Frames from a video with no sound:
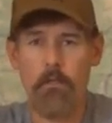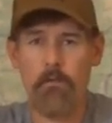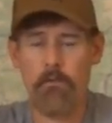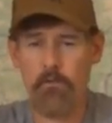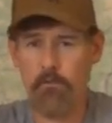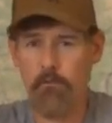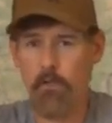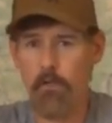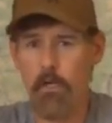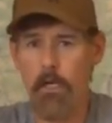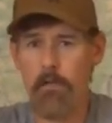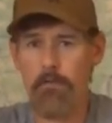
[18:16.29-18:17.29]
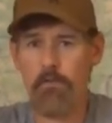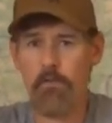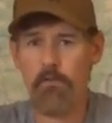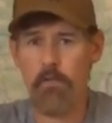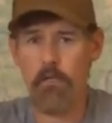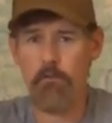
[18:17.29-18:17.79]
this is a very highly
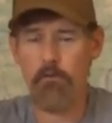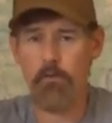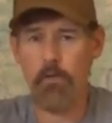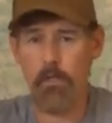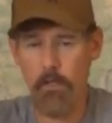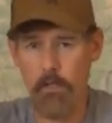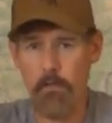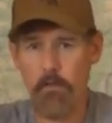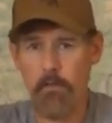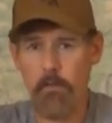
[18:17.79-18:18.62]
successful hunt.